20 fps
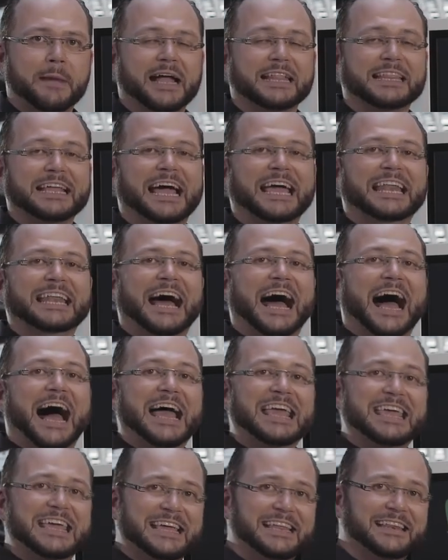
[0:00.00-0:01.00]
It creates
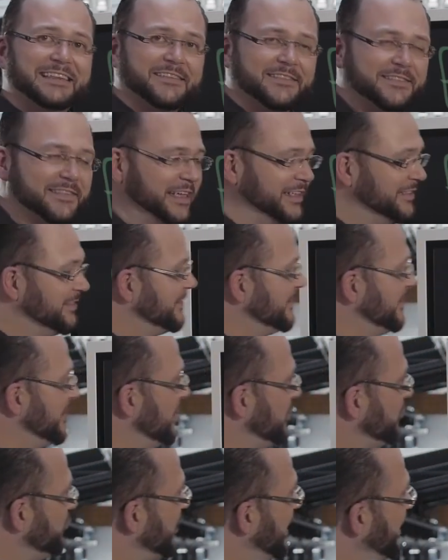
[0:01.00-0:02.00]
its own grid,
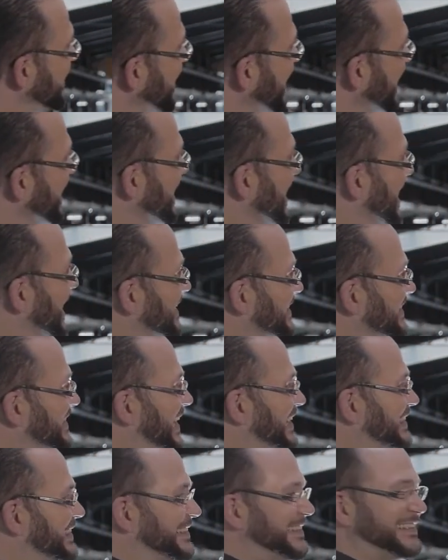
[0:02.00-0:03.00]
provides a
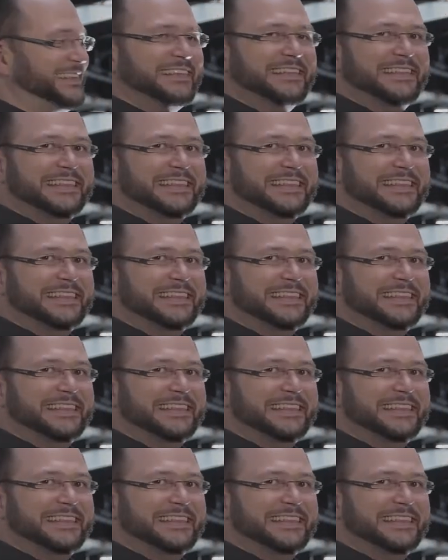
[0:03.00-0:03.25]
backup grid.